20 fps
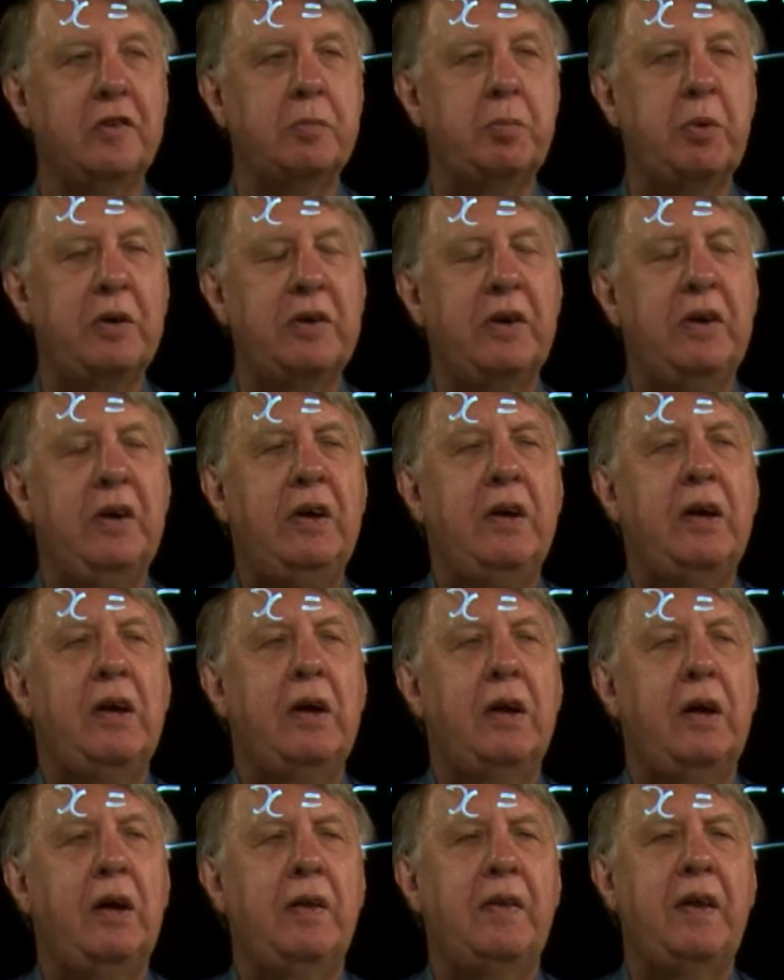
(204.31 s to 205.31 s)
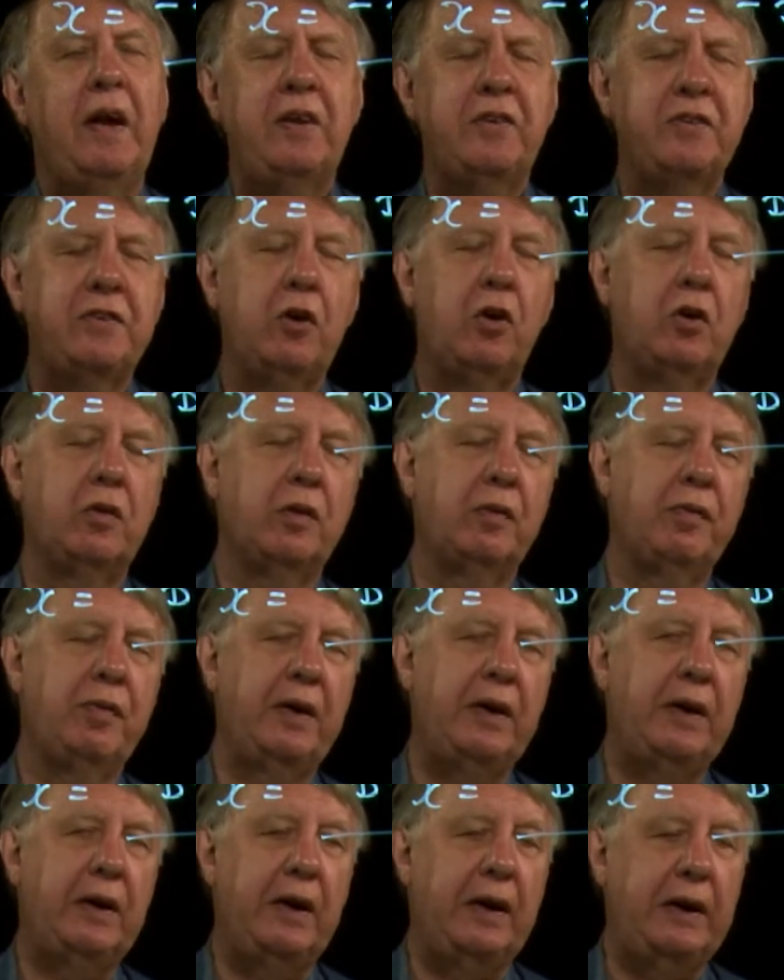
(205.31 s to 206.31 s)
But that's not the
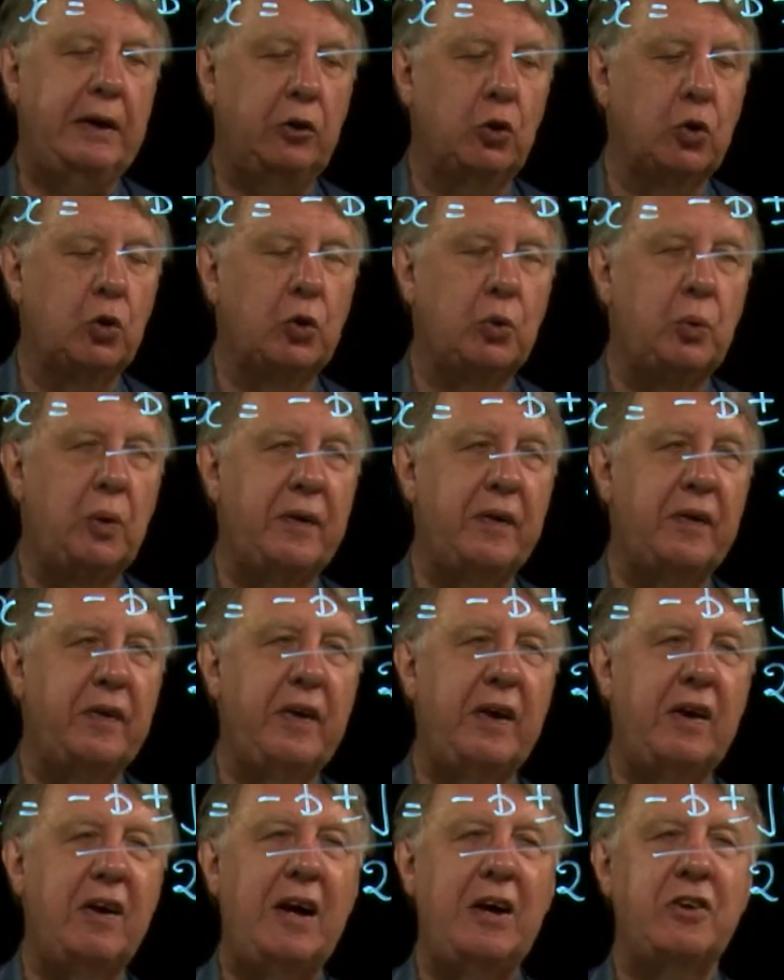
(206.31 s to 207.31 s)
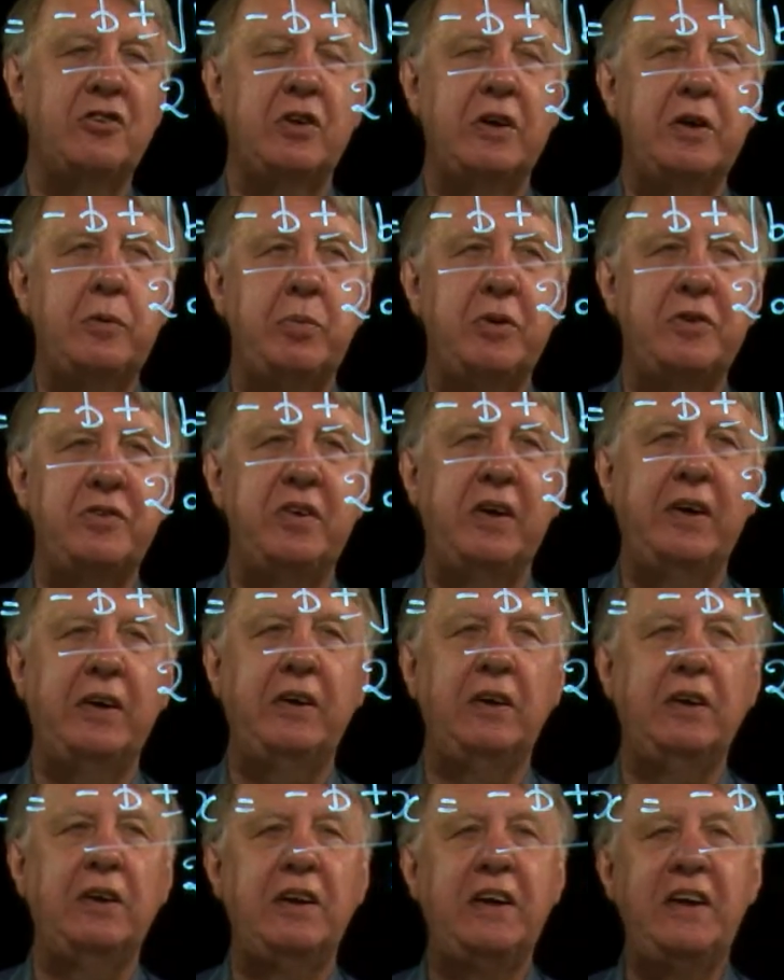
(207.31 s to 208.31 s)
thing in Core 1 that they're actually
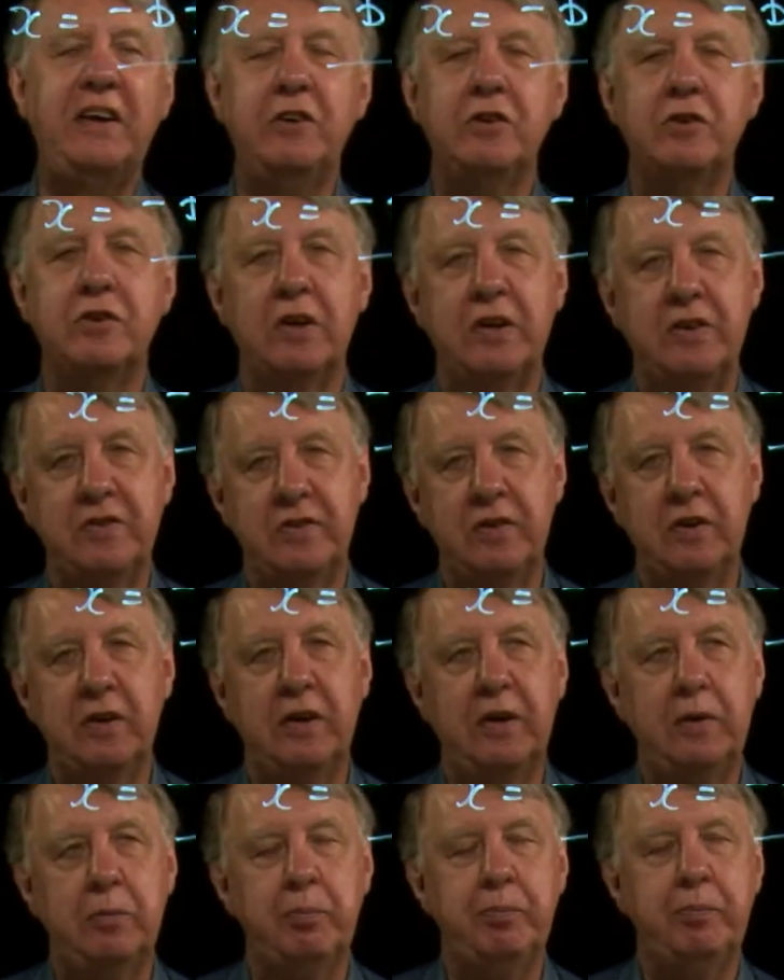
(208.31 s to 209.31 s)
particularly interested in.